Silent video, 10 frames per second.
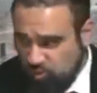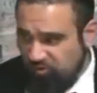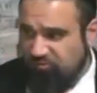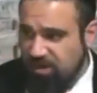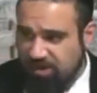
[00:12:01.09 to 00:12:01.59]
it's a
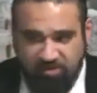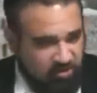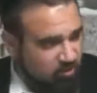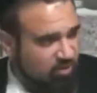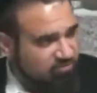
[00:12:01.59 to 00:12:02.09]
wolf
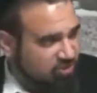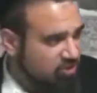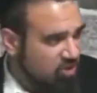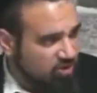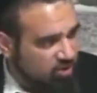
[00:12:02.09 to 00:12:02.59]
pack, you know, wolves
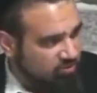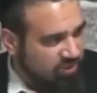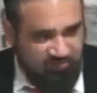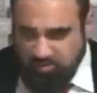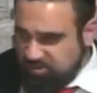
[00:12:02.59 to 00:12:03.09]
don't go
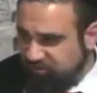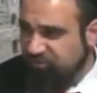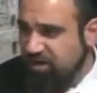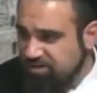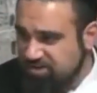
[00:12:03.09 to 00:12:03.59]
alone, they have a bunch of
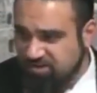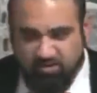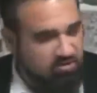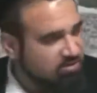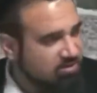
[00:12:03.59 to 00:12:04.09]

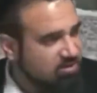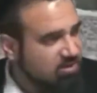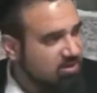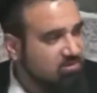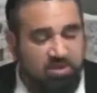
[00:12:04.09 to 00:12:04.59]
friends. Yeah.
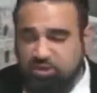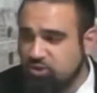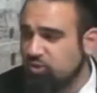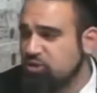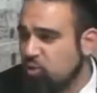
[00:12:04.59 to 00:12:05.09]
But
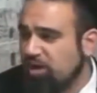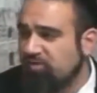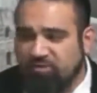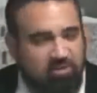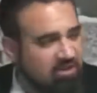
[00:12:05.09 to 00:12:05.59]
as soon as
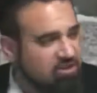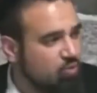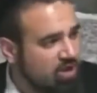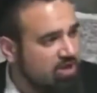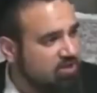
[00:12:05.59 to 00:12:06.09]
one of them
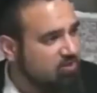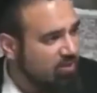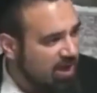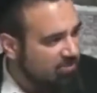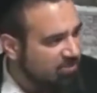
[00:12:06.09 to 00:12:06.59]
gets weak,
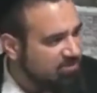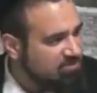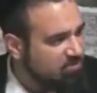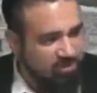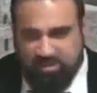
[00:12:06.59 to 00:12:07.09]
what
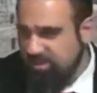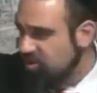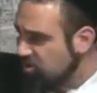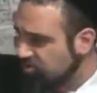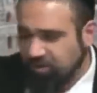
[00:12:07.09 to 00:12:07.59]
happens? Where did
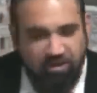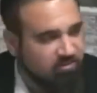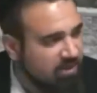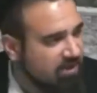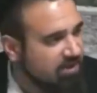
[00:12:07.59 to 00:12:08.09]
they go? Bring
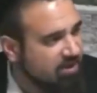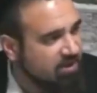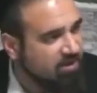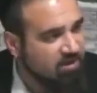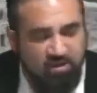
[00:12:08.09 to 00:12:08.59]
him a
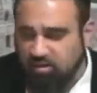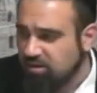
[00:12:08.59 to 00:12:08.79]
uh,